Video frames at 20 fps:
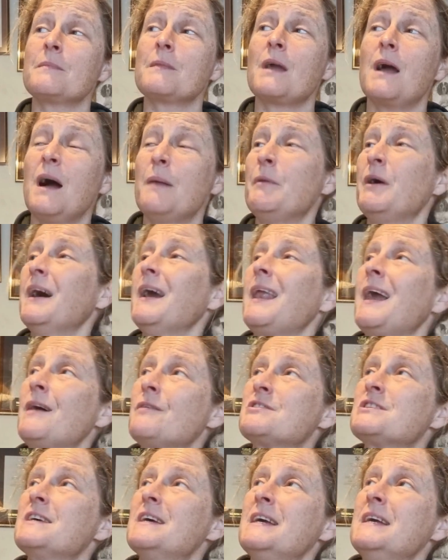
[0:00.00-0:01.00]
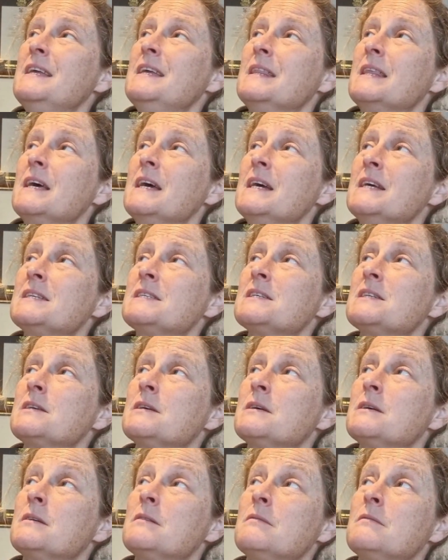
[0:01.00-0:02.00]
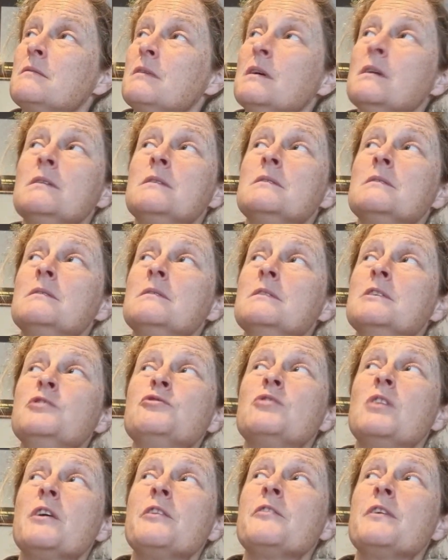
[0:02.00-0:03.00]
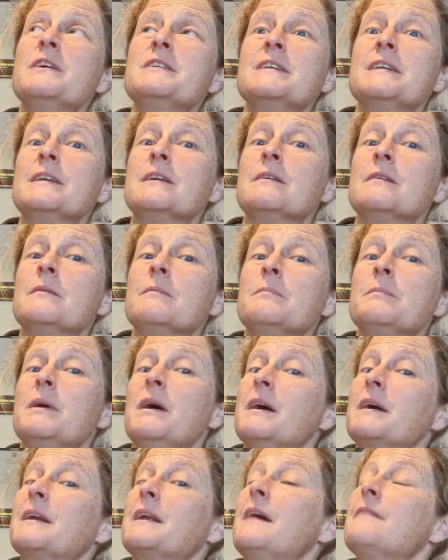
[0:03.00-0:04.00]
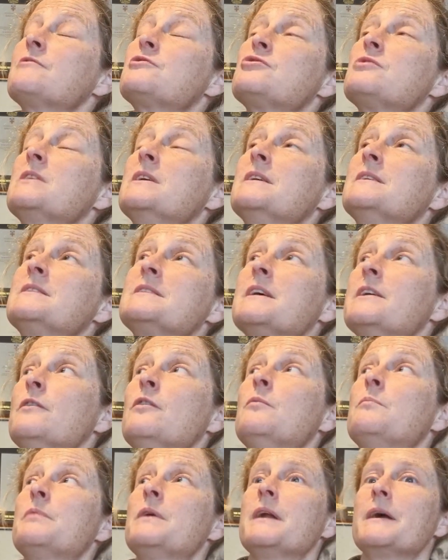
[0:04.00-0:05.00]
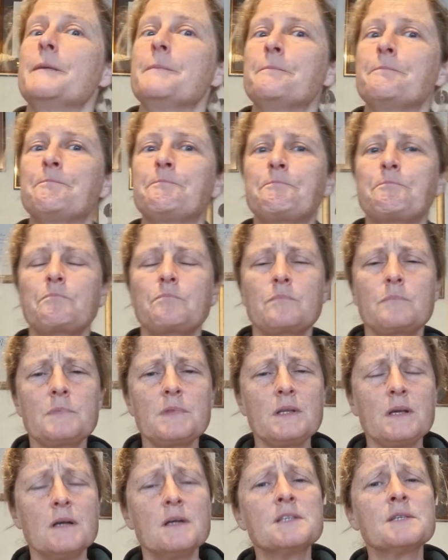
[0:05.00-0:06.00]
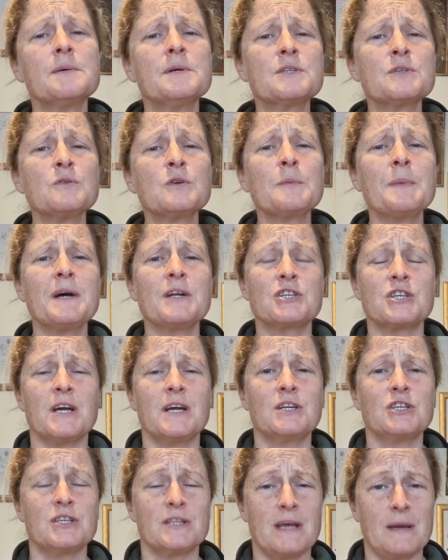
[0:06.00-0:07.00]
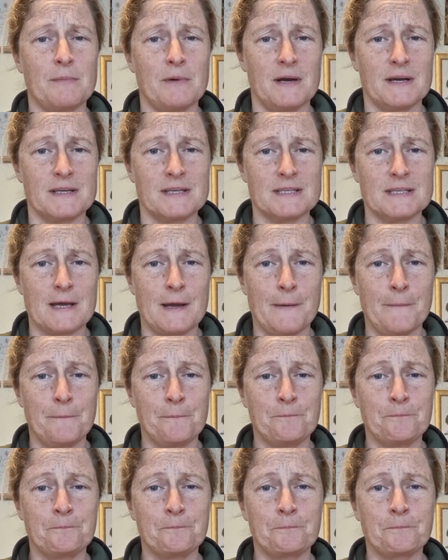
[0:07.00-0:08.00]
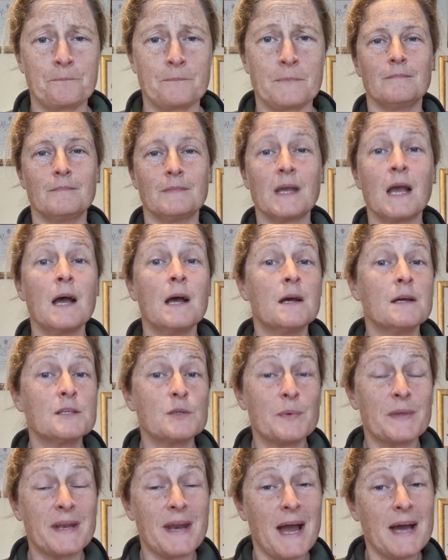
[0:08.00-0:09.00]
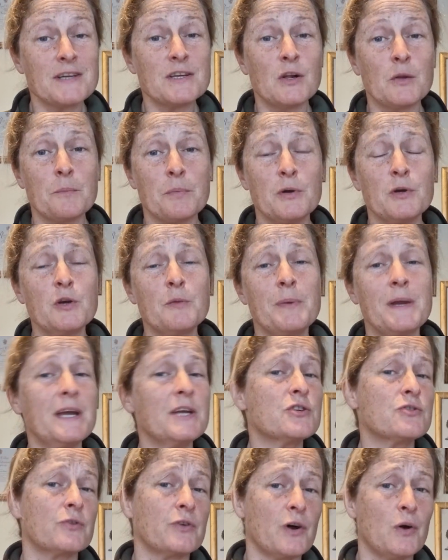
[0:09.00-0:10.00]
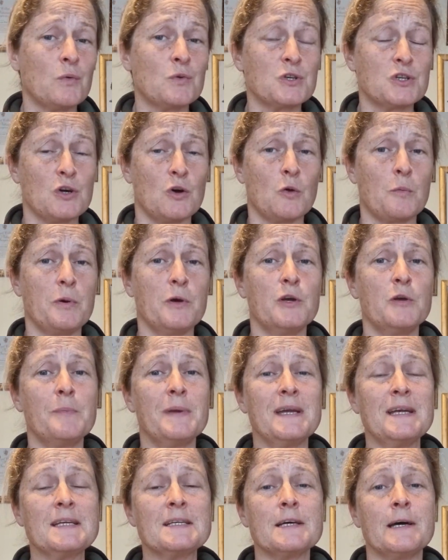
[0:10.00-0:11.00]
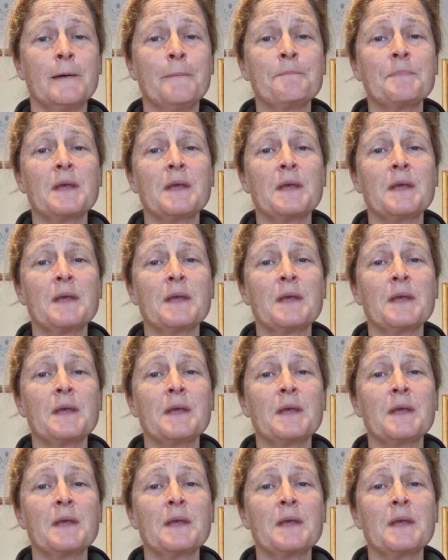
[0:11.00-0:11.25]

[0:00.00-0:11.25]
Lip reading: Am I allowed to eat this? Oh, you'd rather I didn't, but I can have a treat instead. Oh, brilliant. So it's all about changing their mindset. So with an adult poop eater or an older dog poop eater,